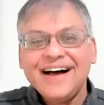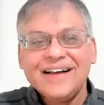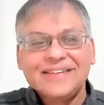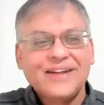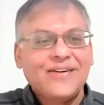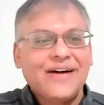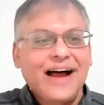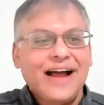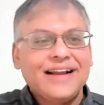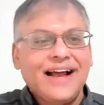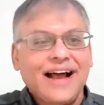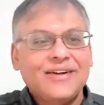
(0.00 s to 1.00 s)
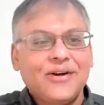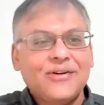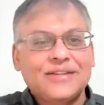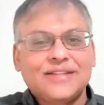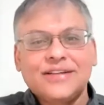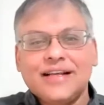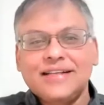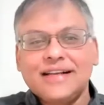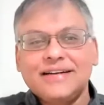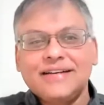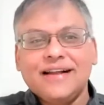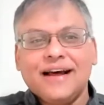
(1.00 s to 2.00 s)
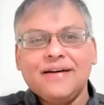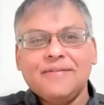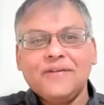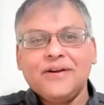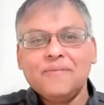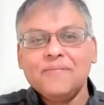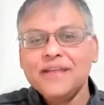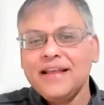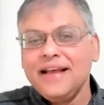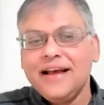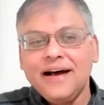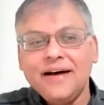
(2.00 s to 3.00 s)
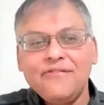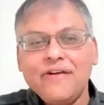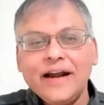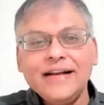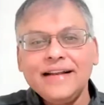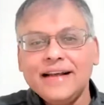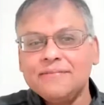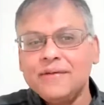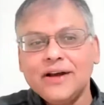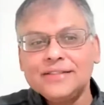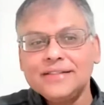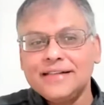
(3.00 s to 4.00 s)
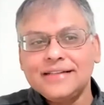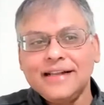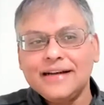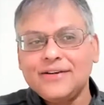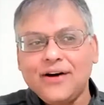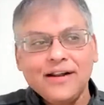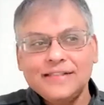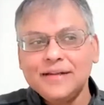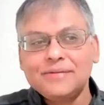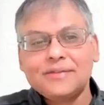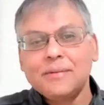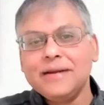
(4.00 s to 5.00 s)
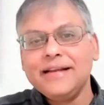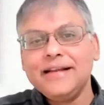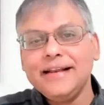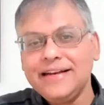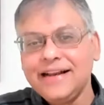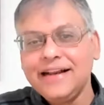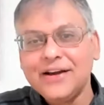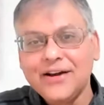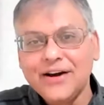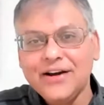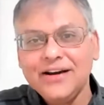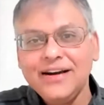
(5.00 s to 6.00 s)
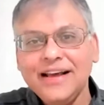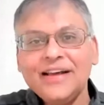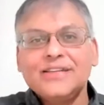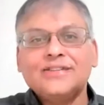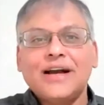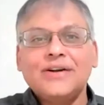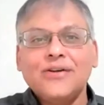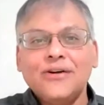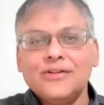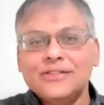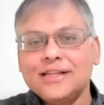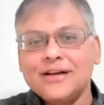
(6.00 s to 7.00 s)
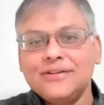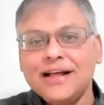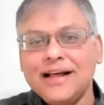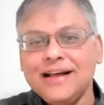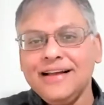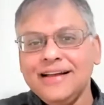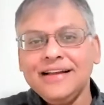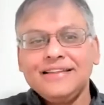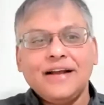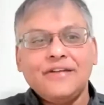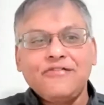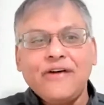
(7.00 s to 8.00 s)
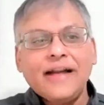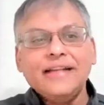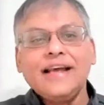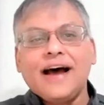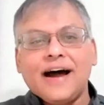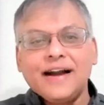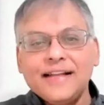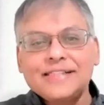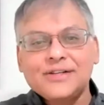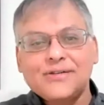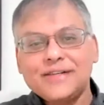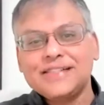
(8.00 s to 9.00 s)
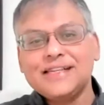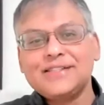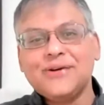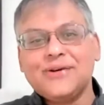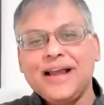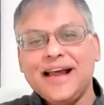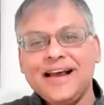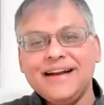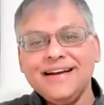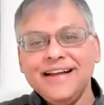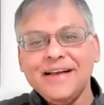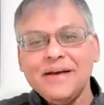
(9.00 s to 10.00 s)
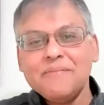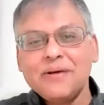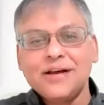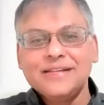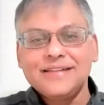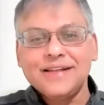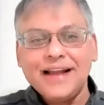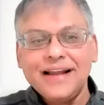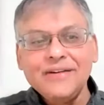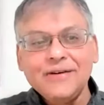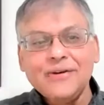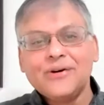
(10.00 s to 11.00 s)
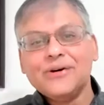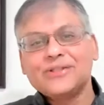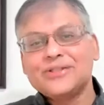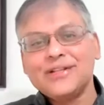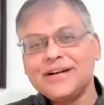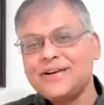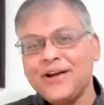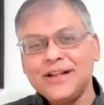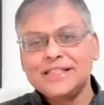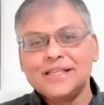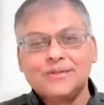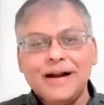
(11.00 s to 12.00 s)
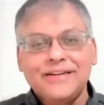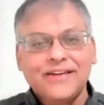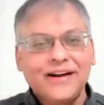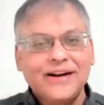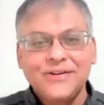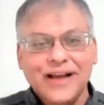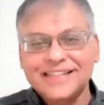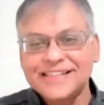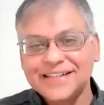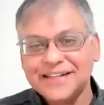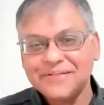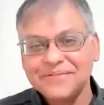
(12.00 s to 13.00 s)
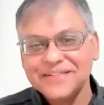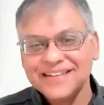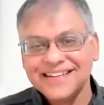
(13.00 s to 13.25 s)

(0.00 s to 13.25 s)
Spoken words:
So I told Utsoda that you know, find that, because that college seems to be really really good. So I told Utsoda that find the hardest questions you can, because anyone who goes to that college is well trained to answer them.